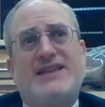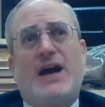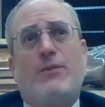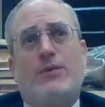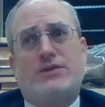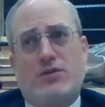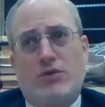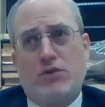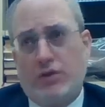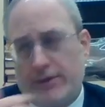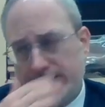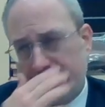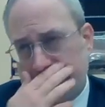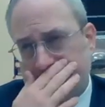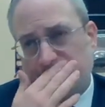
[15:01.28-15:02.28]
is not what's
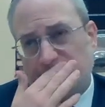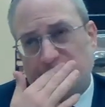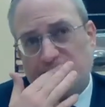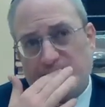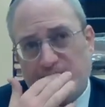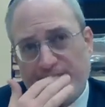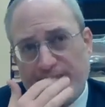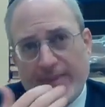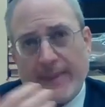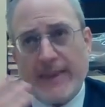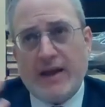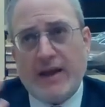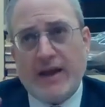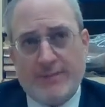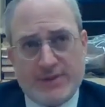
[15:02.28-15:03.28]
called
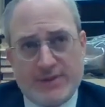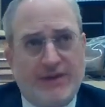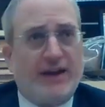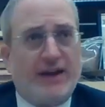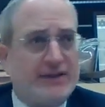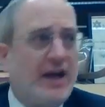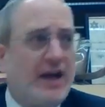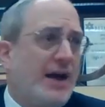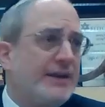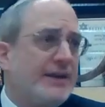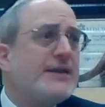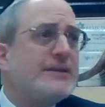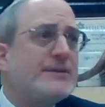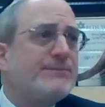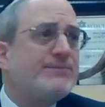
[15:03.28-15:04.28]
a mizvat
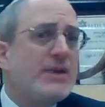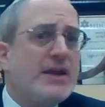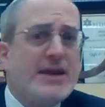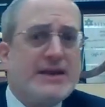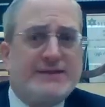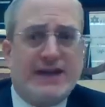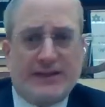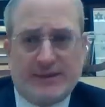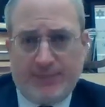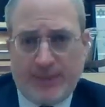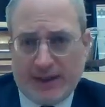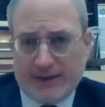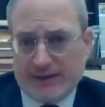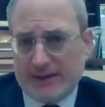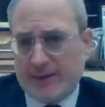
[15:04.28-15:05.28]
ha'aris. It's not
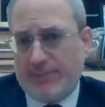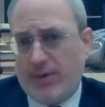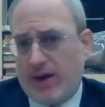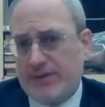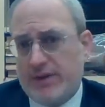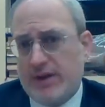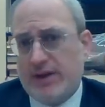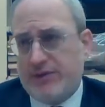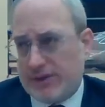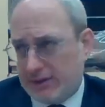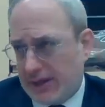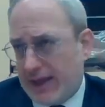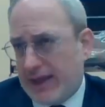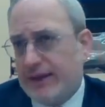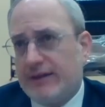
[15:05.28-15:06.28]
dependent upon the
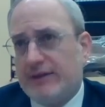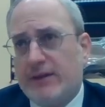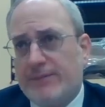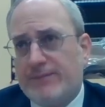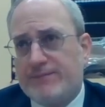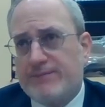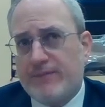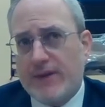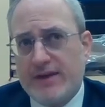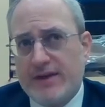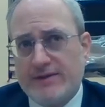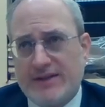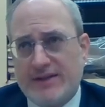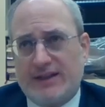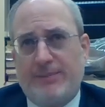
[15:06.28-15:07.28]
land.
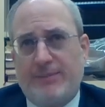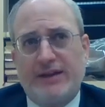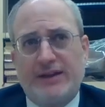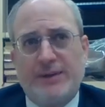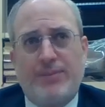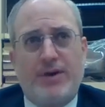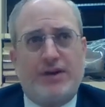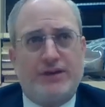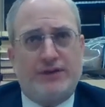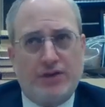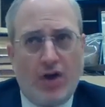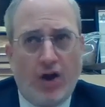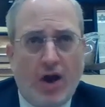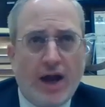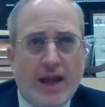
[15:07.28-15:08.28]
It's not dependent upon a
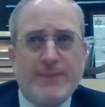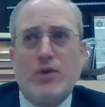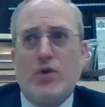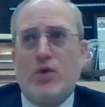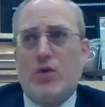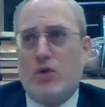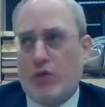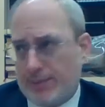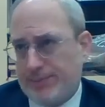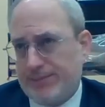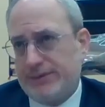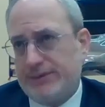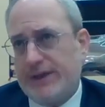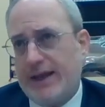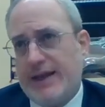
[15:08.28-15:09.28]
time or a
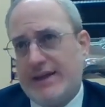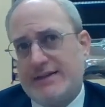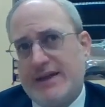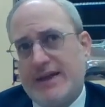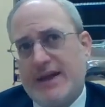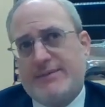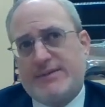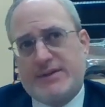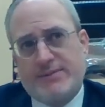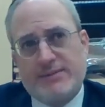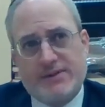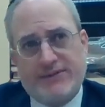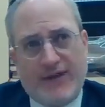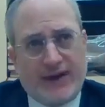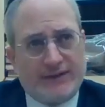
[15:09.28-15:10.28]
place. It's
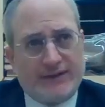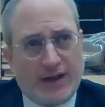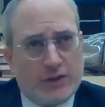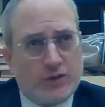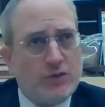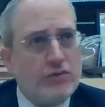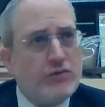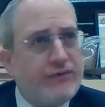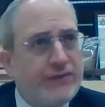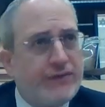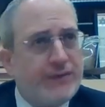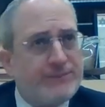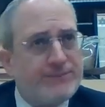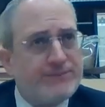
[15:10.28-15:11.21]
mizvat haguf.